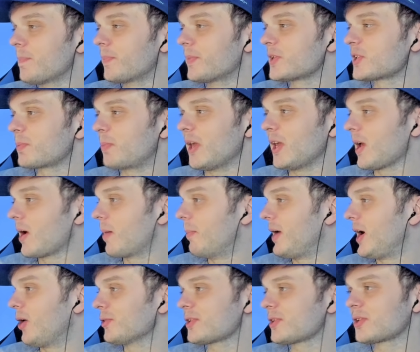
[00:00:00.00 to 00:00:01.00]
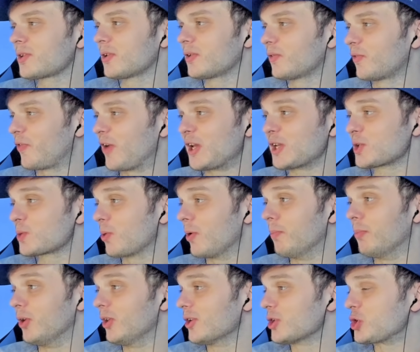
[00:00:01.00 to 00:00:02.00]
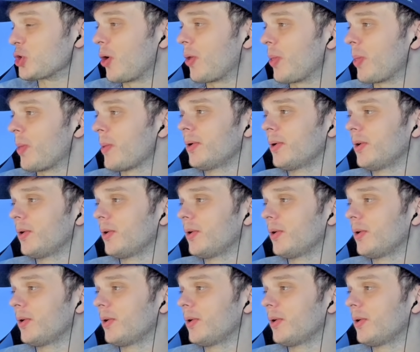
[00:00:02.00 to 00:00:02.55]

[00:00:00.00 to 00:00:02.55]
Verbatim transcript: Speaking about things we're bullish on,